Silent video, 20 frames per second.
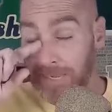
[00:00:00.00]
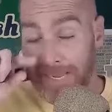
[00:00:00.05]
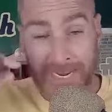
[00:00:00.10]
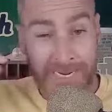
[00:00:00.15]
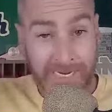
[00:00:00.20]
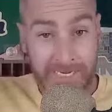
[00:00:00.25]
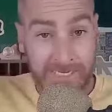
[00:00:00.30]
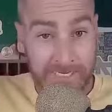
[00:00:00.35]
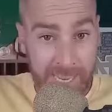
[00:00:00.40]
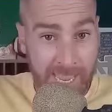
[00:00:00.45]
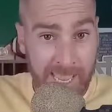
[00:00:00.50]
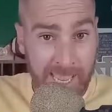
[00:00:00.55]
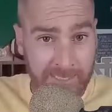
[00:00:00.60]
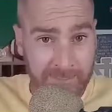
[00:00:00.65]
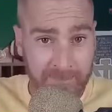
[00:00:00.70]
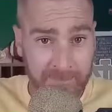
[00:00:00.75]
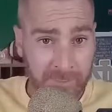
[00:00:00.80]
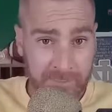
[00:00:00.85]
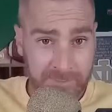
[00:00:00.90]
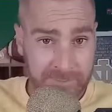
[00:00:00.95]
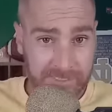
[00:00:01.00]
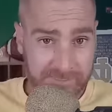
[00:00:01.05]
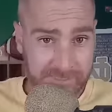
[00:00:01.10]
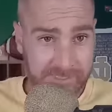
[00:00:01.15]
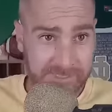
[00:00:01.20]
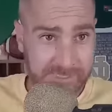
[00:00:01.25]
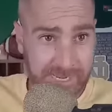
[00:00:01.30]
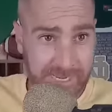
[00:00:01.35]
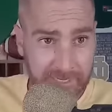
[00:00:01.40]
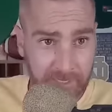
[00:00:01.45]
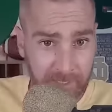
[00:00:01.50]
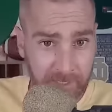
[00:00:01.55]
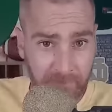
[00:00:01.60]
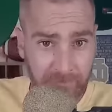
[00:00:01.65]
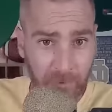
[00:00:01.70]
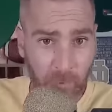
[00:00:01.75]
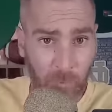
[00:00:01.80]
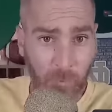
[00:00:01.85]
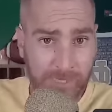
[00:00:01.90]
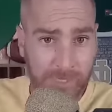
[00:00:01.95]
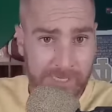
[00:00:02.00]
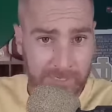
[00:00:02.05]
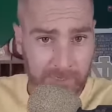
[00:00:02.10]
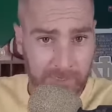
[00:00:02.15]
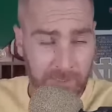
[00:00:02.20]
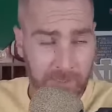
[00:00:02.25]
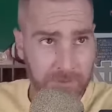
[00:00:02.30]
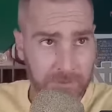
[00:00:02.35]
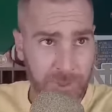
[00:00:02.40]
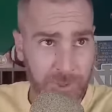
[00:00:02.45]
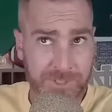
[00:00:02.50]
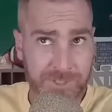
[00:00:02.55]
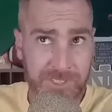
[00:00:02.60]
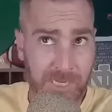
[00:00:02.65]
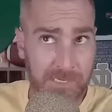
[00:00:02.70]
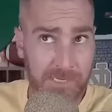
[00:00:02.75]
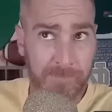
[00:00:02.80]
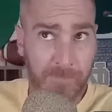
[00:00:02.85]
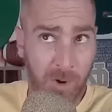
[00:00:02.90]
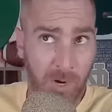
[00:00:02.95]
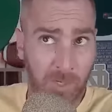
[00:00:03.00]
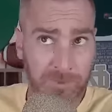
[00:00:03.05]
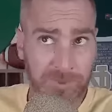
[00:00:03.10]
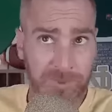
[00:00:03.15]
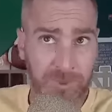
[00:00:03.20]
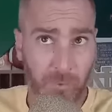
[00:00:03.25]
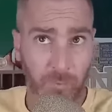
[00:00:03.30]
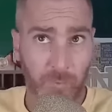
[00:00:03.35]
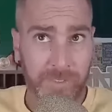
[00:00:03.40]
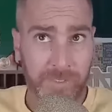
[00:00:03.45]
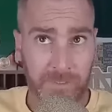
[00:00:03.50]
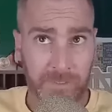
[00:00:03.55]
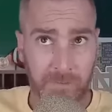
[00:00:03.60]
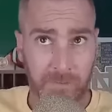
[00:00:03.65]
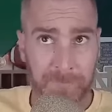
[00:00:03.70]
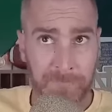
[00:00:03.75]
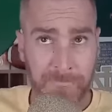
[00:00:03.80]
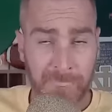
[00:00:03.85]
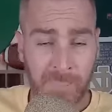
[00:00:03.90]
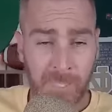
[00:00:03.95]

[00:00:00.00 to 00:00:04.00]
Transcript: And again, this is yet another week, just like Marshall week,